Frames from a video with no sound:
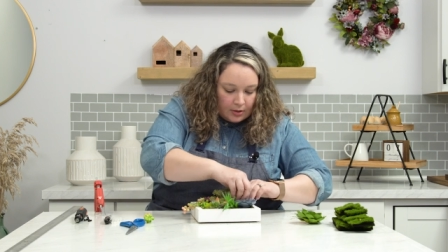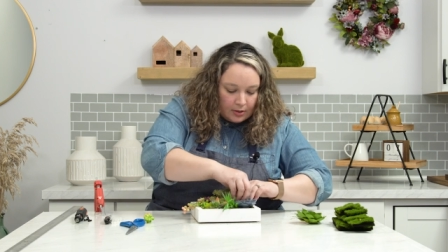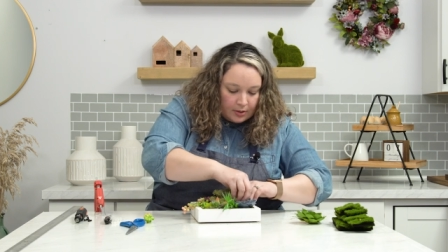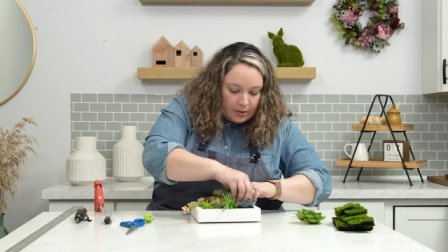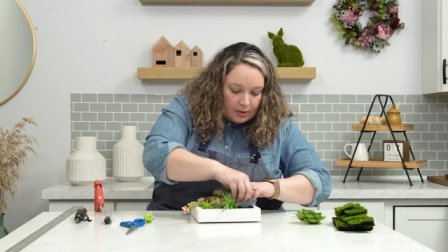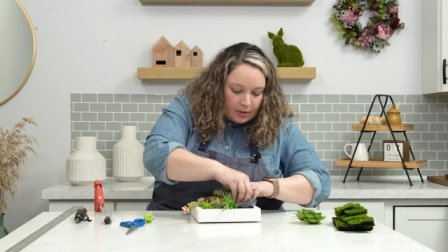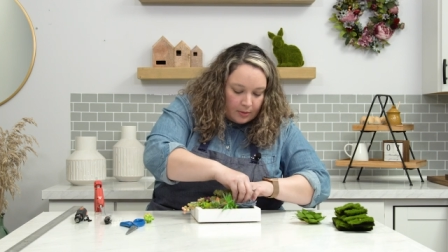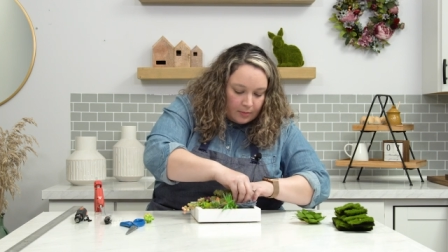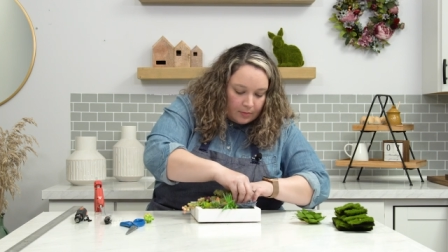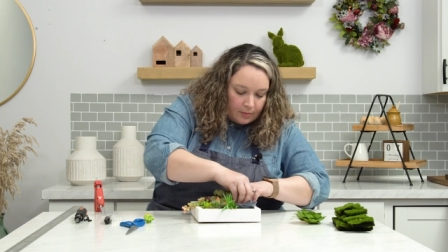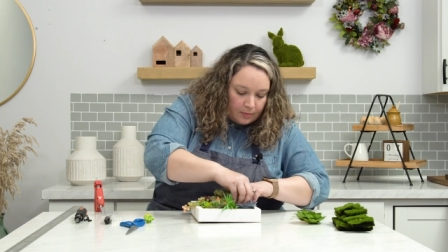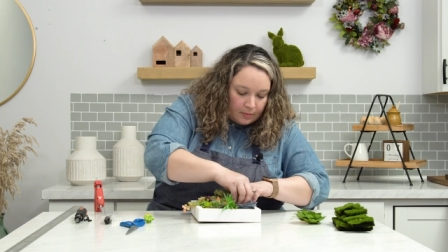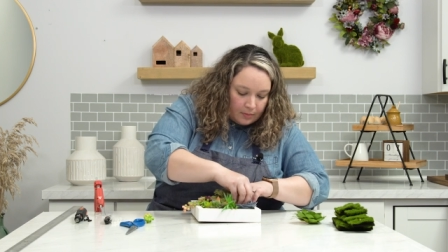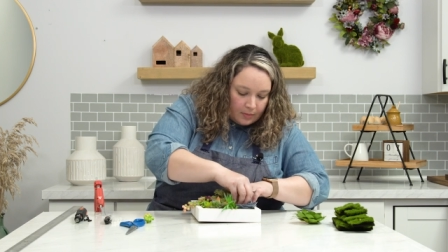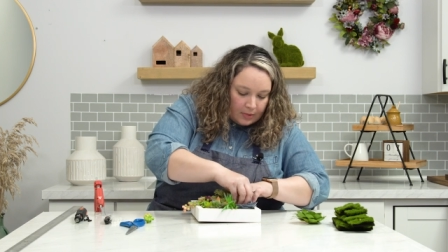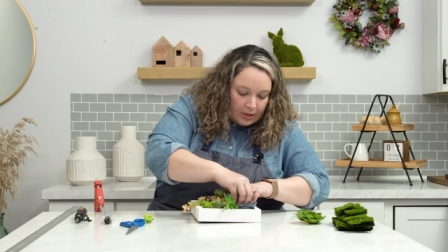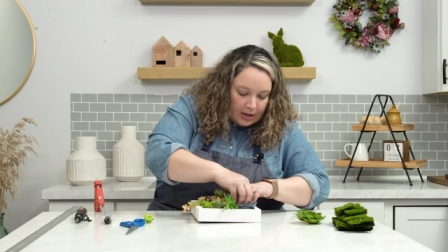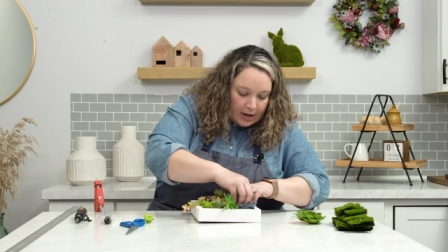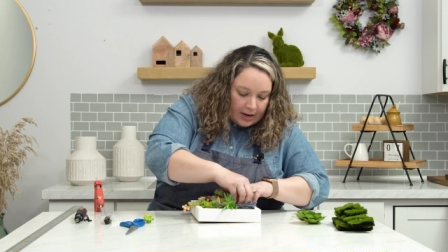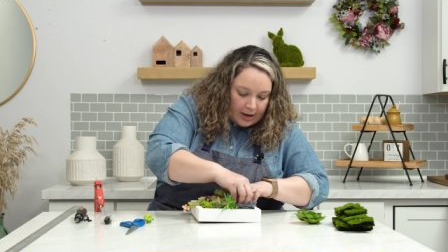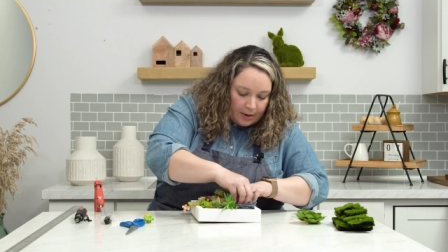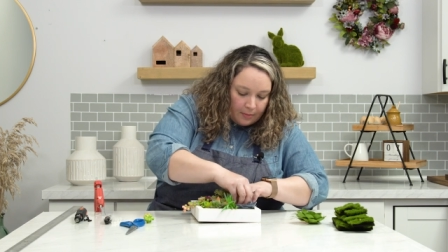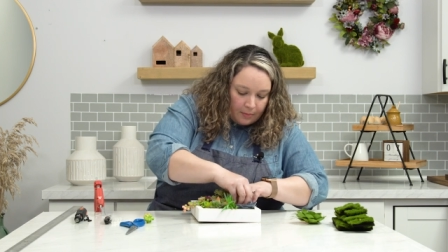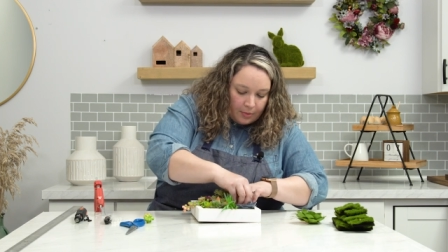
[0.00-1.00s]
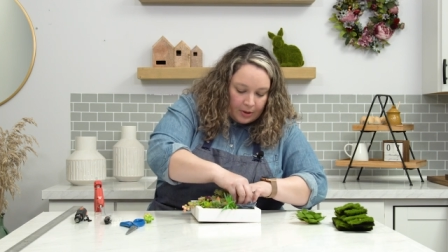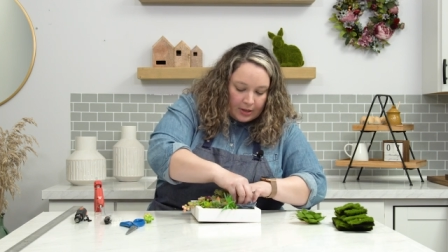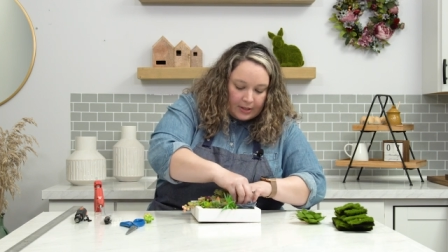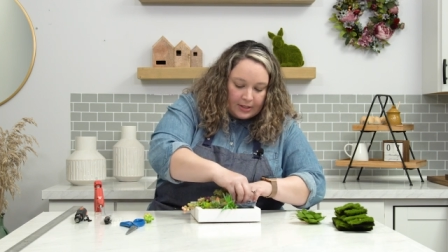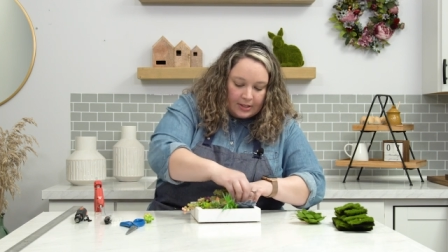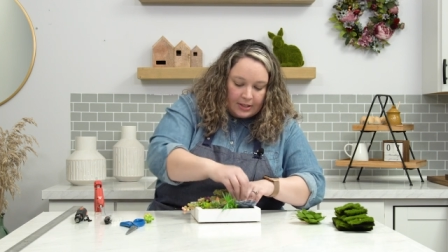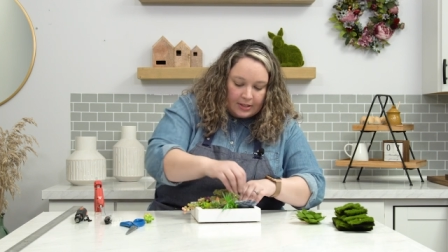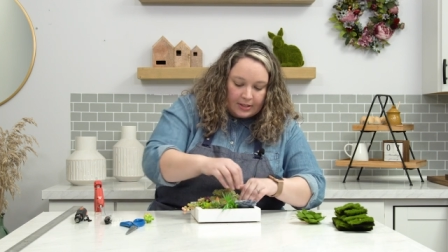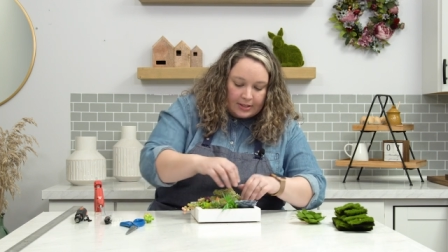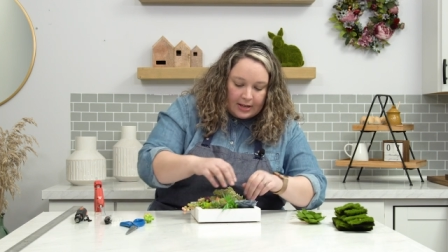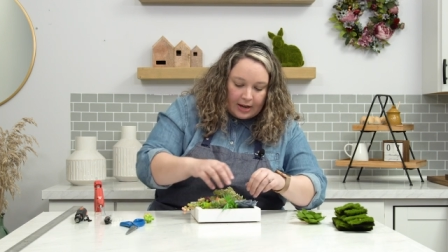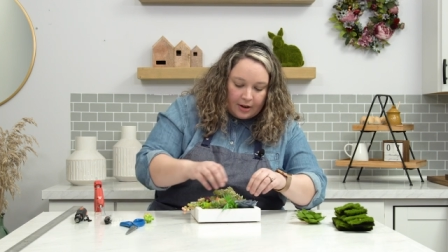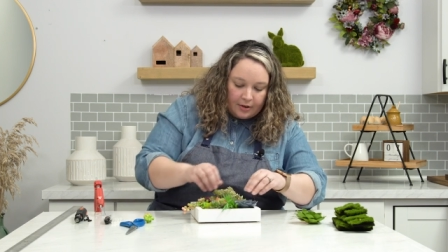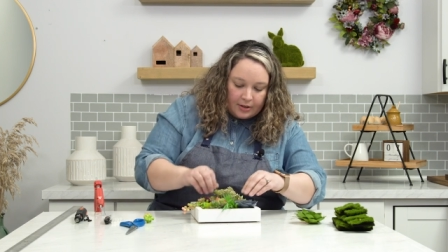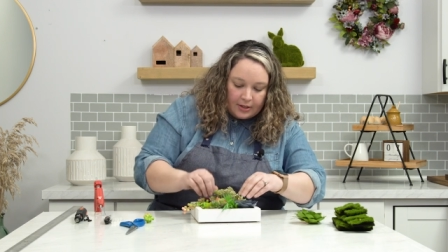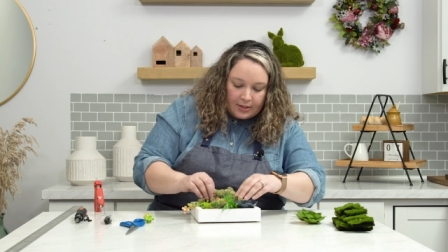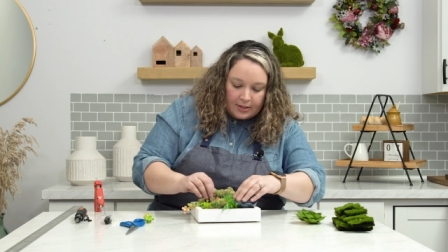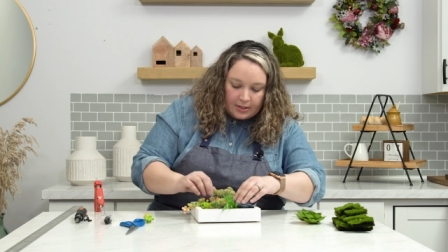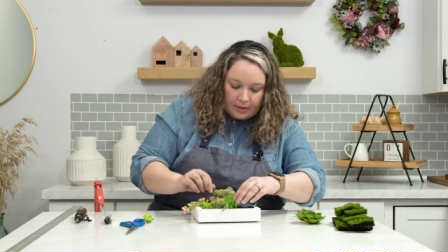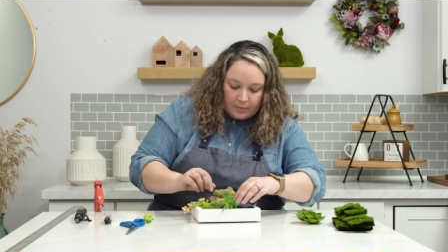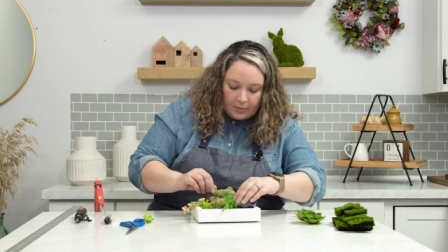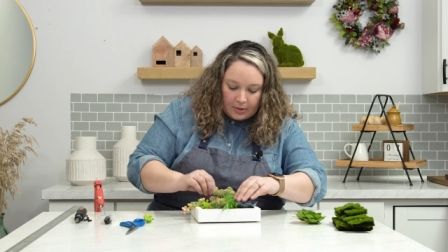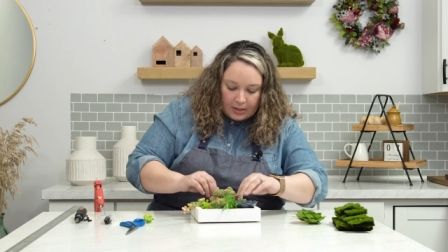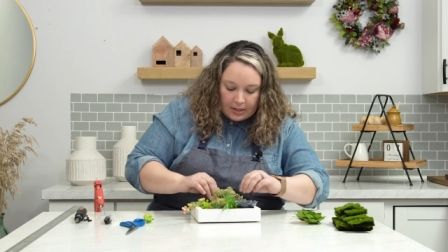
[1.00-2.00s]
So I'm, I am pressing down on
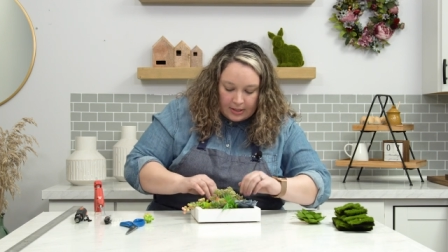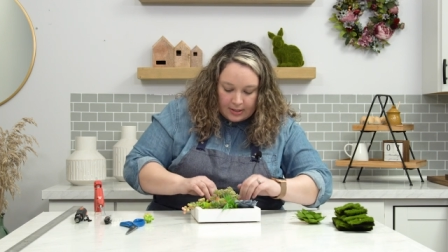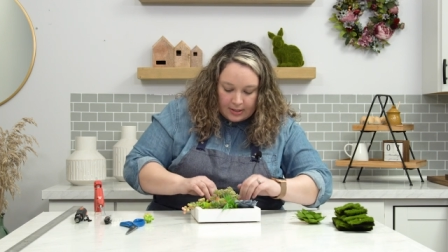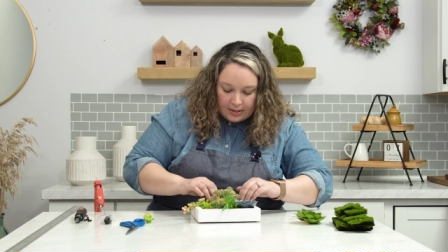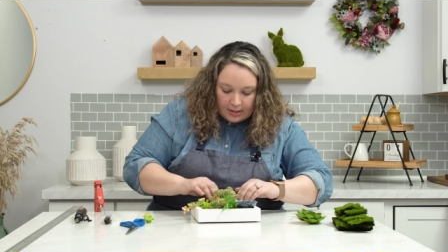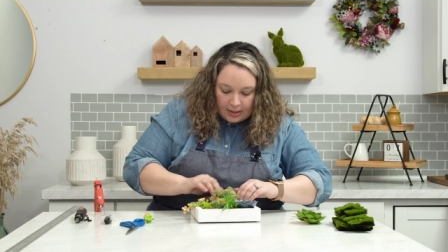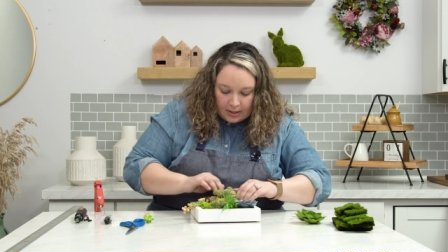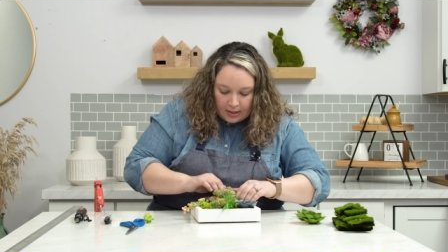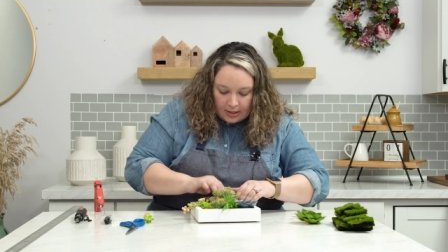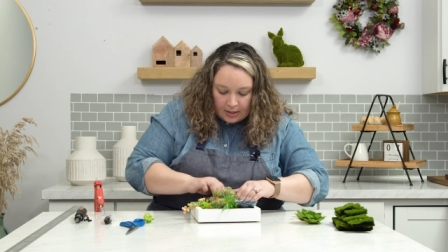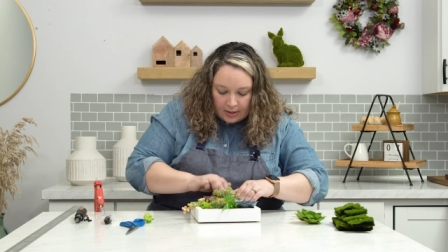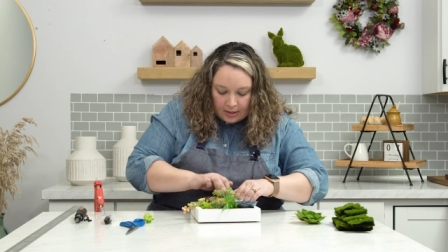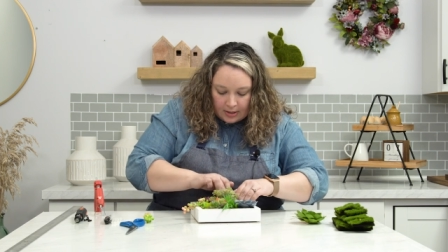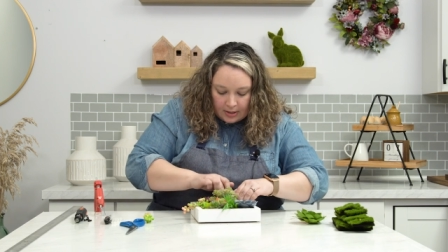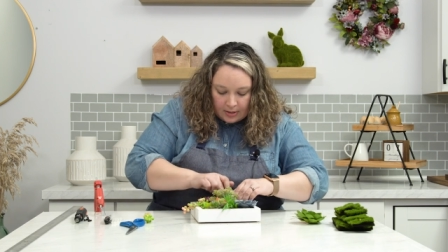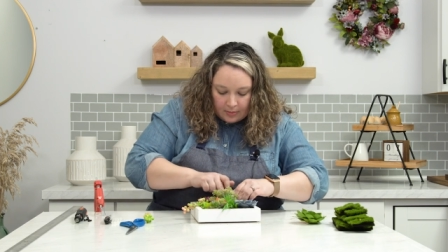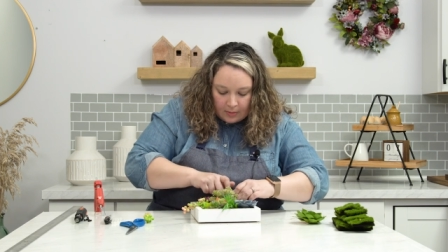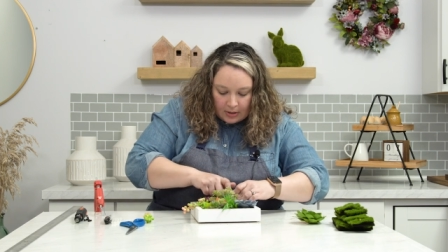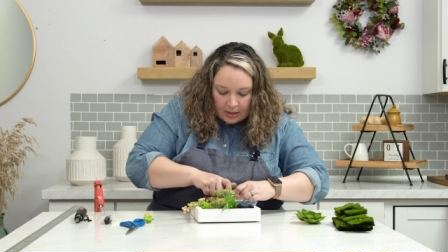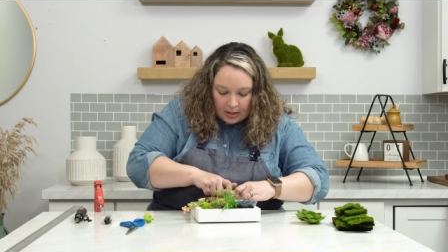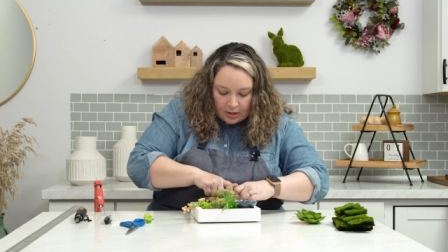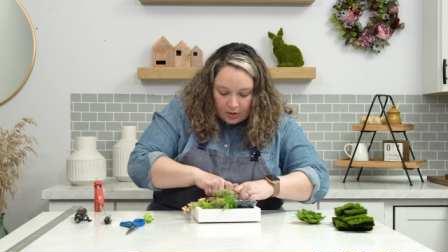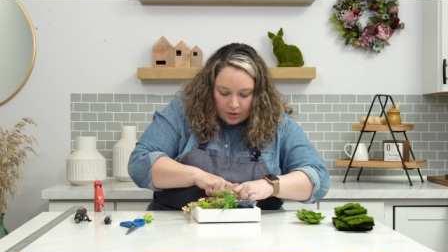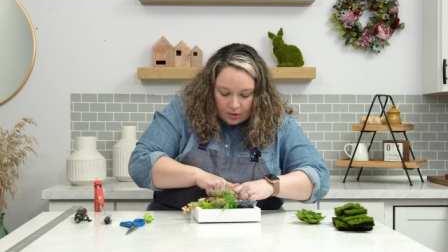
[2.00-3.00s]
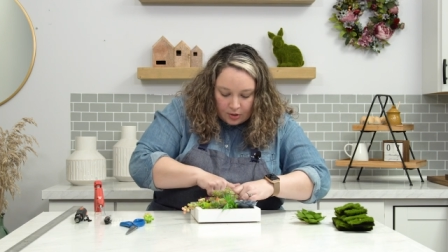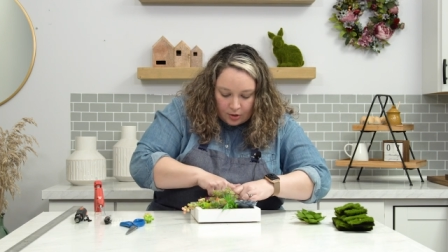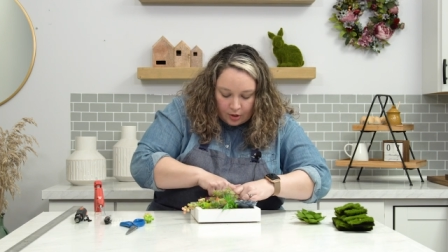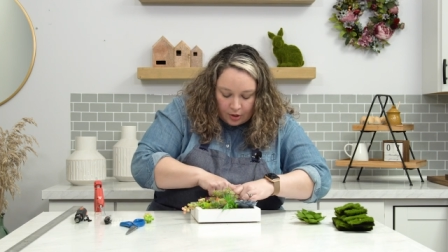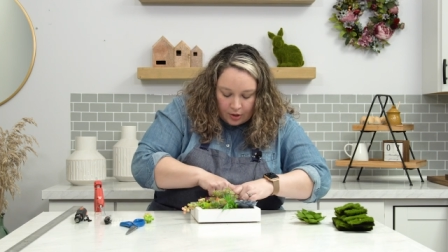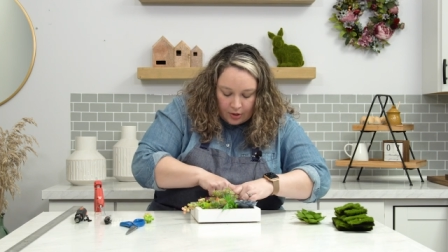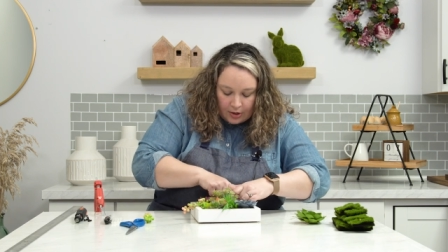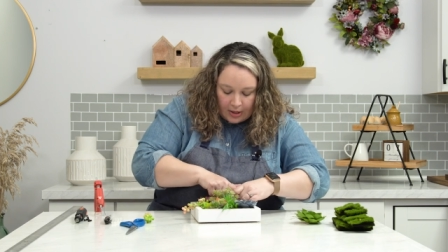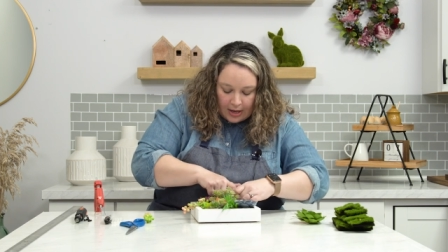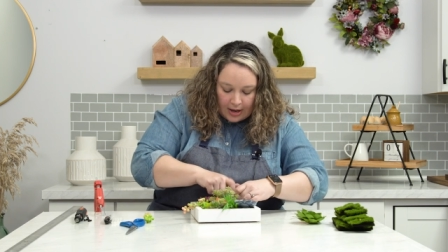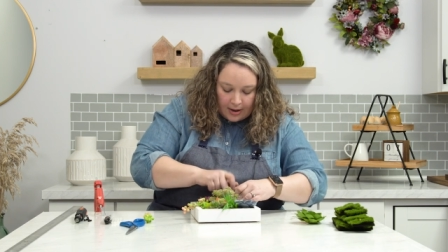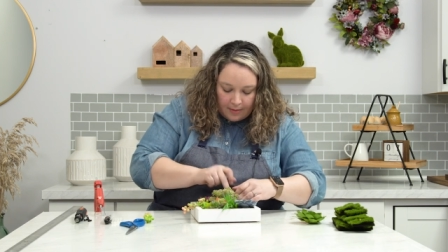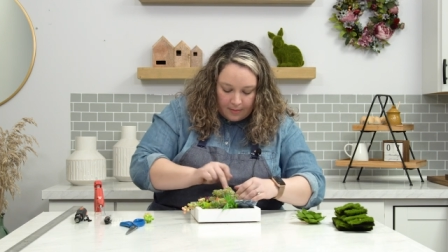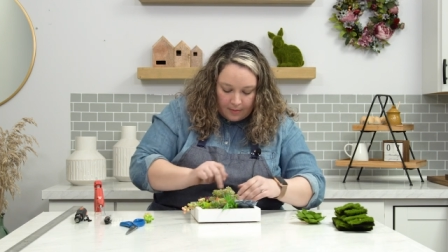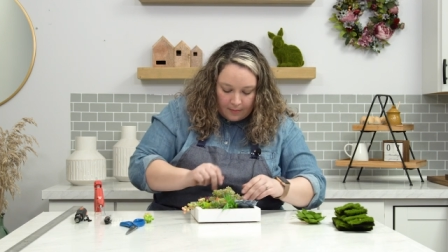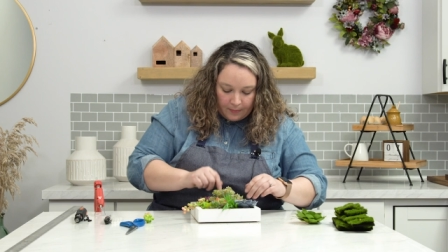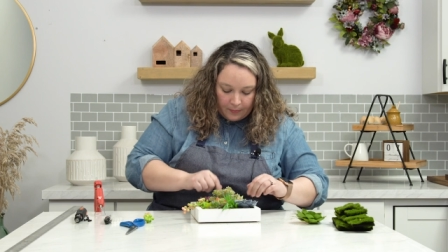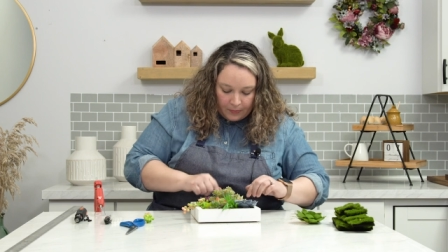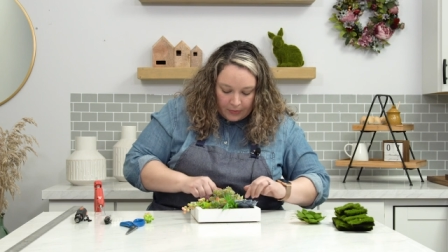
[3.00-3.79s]
some of these succulents, making sure that